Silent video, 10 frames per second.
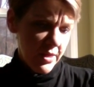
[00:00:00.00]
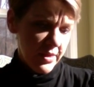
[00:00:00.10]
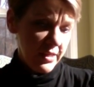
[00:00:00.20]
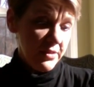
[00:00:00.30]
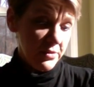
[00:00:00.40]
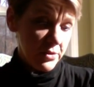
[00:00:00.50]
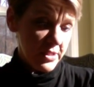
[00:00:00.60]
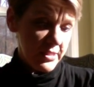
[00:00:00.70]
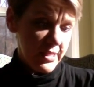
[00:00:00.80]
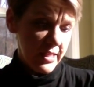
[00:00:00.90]
Then the
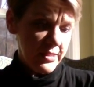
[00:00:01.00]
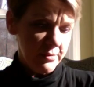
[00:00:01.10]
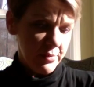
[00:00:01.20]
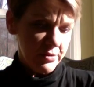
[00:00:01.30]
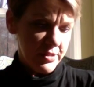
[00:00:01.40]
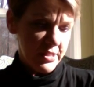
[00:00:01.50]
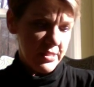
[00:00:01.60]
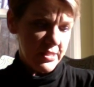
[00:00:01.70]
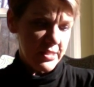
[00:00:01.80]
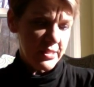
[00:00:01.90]
Lord said to
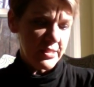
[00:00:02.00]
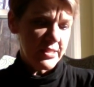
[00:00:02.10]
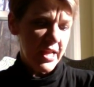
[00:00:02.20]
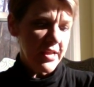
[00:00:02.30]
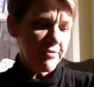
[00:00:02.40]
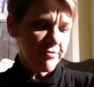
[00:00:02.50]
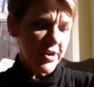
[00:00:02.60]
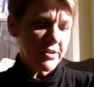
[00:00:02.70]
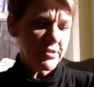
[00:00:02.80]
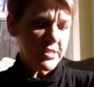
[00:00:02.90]
Moses, take
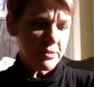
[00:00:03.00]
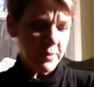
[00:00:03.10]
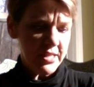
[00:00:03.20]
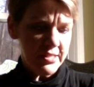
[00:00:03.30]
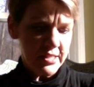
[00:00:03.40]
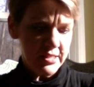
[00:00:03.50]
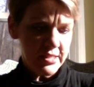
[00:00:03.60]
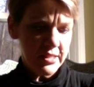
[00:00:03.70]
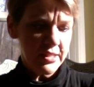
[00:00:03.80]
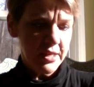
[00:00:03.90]
fragrant
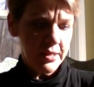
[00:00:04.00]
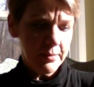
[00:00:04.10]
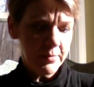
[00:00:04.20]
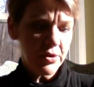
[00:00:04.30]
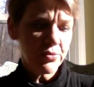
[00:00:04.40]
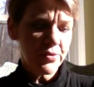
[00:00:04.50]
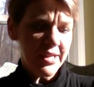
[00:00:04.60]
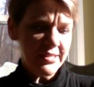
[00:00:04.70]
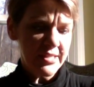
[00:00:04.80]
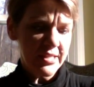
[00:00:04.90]
spices, gum,
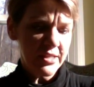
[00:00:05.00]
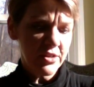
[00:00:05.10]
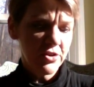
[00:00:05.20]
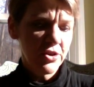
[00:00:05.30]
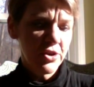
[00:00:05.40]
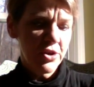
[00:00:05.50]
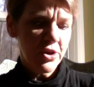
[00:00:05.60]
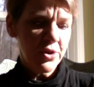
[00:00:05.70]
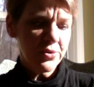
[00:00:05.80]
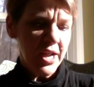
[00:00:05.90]
resin,
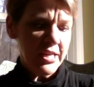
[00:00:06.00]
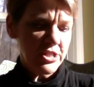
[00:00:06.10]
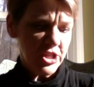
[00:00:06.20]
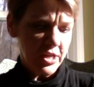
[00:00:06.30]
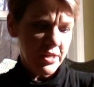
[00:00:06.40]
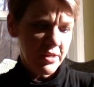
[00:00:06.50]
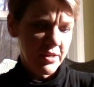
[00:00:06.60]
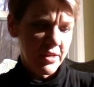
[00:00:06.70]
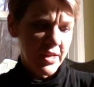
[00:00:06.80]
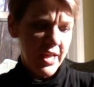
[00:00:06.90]
onycha,
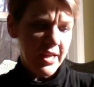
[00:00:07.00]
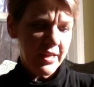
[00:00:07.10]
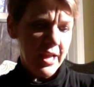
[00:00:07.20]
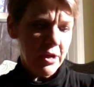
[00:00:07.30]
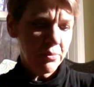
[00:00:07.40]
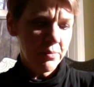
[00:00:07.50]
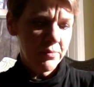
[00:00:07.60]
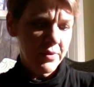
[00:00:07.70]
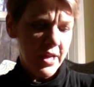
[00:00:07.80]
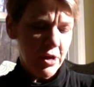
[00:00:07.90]
and
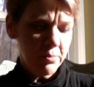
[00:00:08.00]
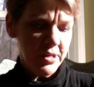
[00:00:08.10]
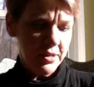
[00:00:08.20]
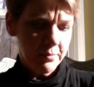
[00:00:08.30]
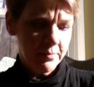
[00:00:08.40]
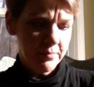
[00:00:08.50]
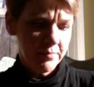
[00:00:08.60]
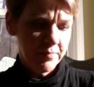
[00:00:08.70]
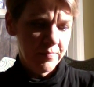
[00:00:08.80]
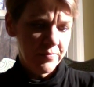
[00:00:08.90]
galbanum,
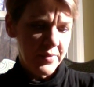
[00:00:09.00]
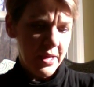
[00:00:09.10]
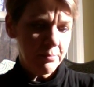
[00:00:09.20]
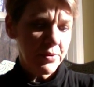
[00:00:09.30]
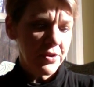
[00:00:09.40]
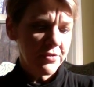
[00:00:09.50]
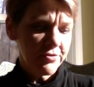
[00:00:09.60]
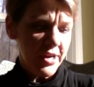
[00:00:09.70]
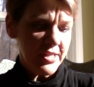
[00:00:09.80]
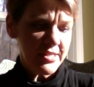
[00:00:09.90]
and pure
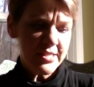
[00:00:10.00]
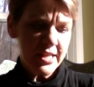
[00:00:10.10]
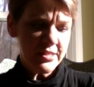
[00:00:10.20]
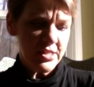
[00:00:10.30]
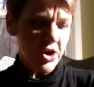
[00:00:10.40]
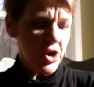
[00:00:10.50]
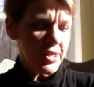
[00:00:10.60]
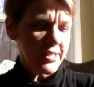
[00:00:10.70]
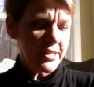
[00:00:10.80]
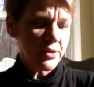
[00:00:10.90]
frankincense,
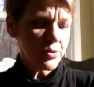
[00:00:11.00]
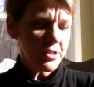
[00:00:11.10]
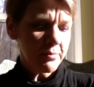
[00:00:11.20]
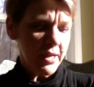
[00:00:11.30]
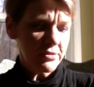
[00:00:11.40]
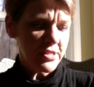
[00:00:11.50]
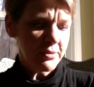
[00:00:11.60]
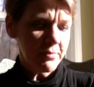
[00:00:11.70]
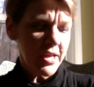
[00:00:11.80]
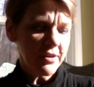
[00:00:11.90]
all in equal amounts,
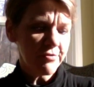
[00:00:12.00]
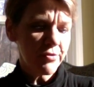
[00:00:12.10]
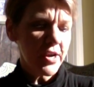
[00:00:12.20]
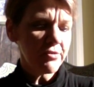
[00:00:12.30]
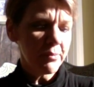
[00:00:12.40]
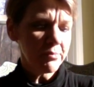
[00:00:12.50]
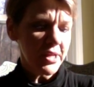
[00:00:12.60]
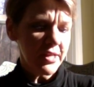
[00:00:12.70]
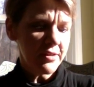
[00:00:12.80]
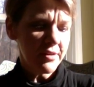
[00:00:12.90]
and make a fragrant
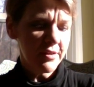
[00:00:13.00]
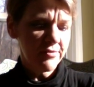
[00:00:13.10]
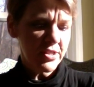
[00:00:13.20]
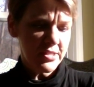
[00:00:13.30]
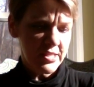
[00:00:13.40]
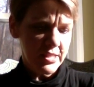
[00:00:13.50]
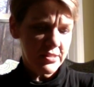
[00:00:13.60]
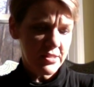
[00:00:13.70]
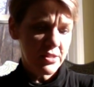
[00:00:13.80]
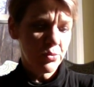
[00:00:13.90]
blend of
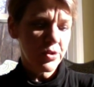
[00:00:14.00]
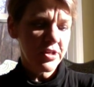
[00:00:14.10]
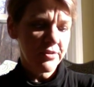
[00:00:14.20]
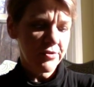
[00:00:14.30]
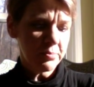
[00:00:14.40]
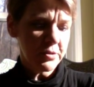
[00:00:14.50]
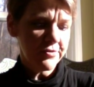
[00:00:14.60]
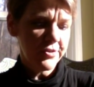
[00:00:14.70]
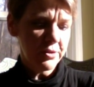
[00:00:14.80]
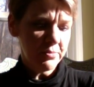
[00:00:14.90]
incense, the work of a
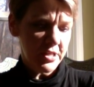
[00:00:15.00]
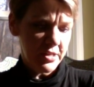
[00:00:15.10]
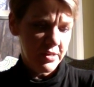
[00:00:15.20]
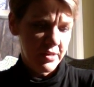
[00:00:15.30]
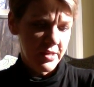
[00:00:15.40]
perfumer.